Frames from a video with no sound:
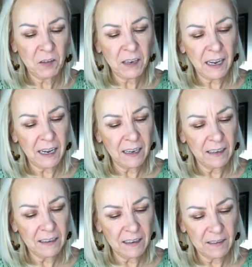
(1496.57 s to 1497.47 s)
Okay,
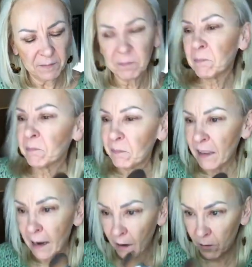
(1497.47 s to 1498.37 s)

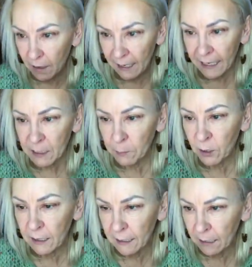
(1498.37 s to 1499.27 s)
now I like to
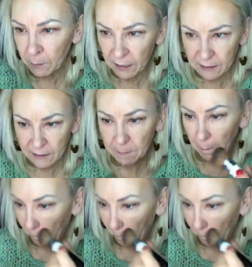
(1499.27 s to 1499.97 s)
put a little bit